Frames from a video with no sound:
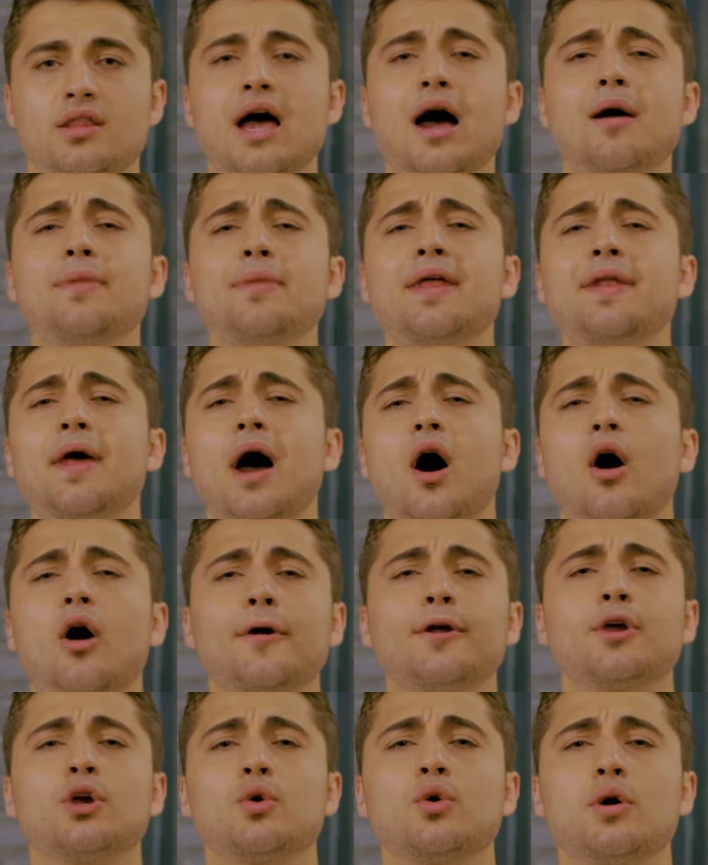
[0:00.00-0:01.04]
Now I'm not
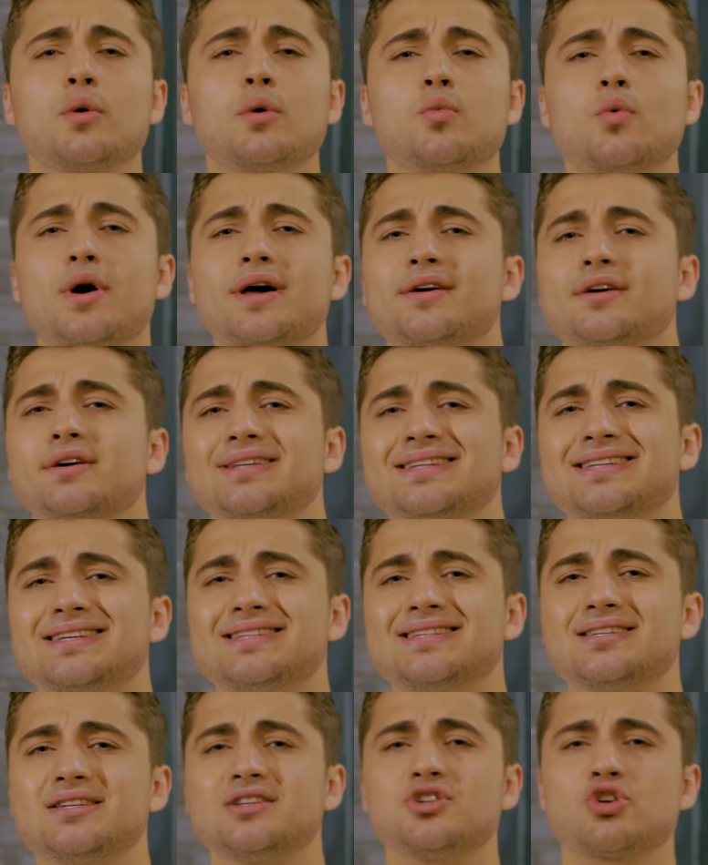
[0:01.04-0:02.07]
arguing whether
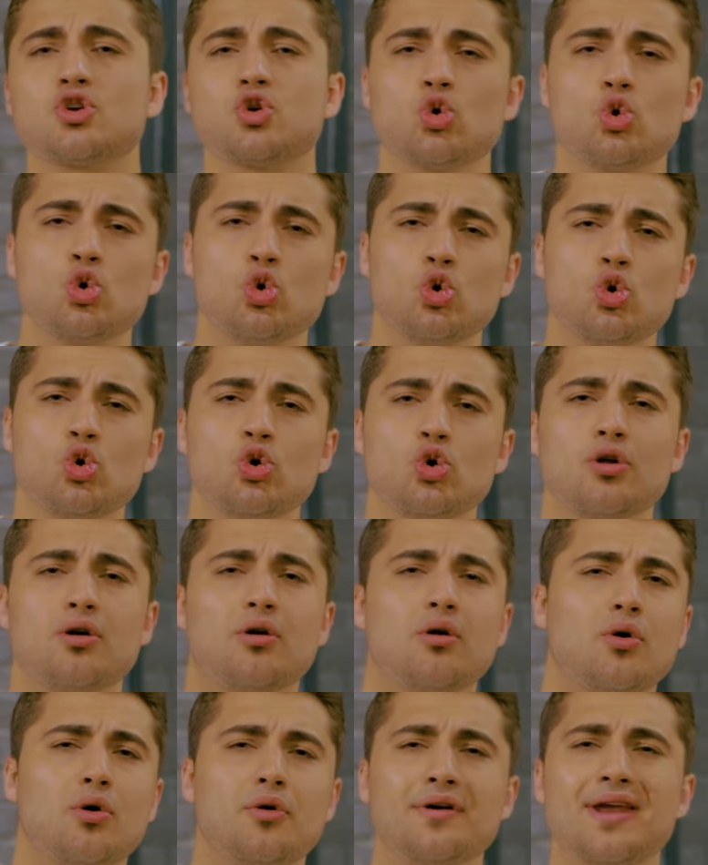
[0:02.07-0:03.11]
this is good
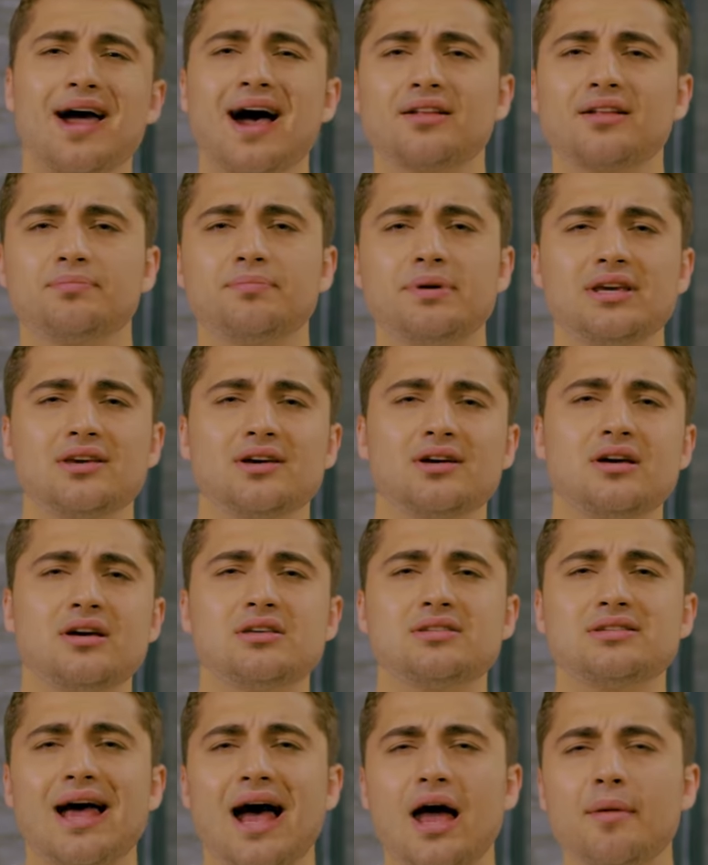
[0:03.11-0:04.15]
or not,
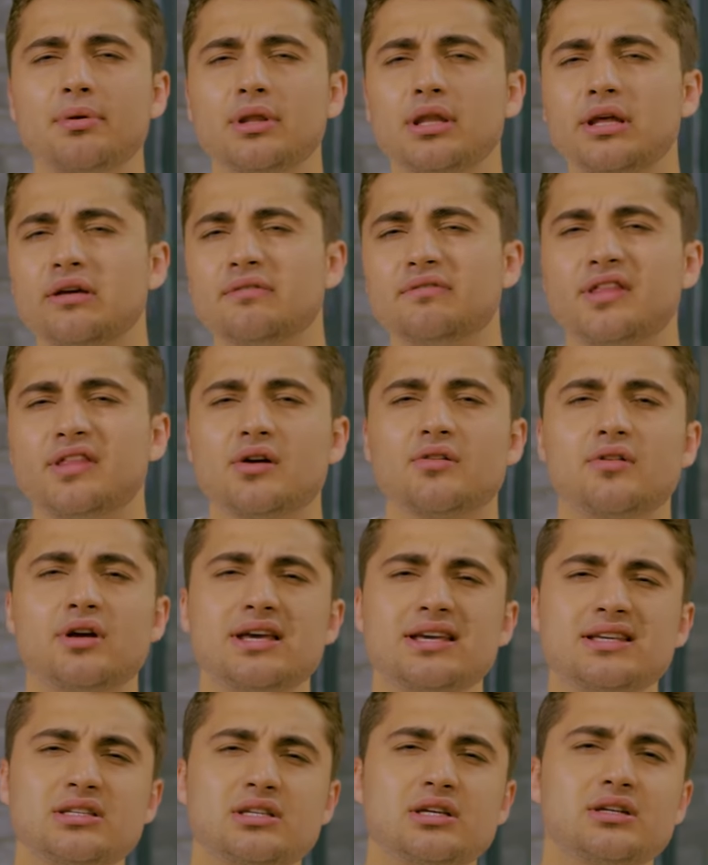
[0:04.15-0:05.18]
because I believe there
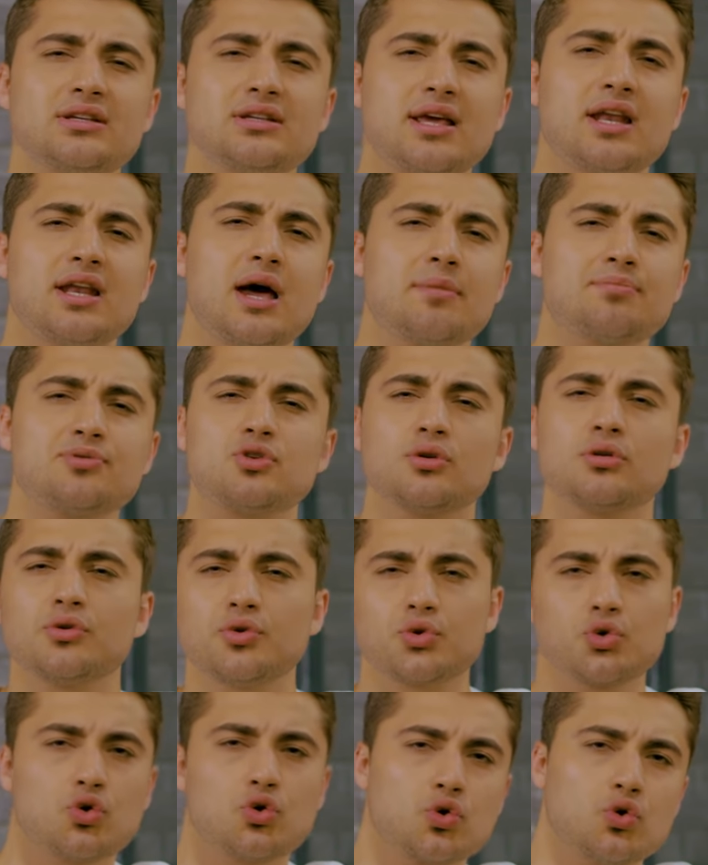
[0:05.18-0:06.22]
isn't an
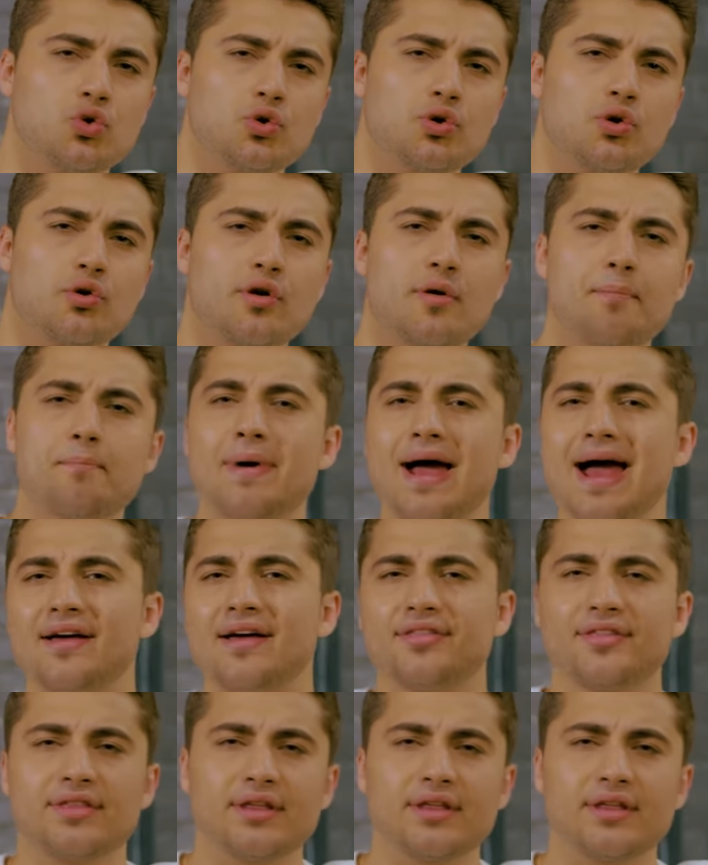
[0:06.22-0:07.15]
absolute good or a bad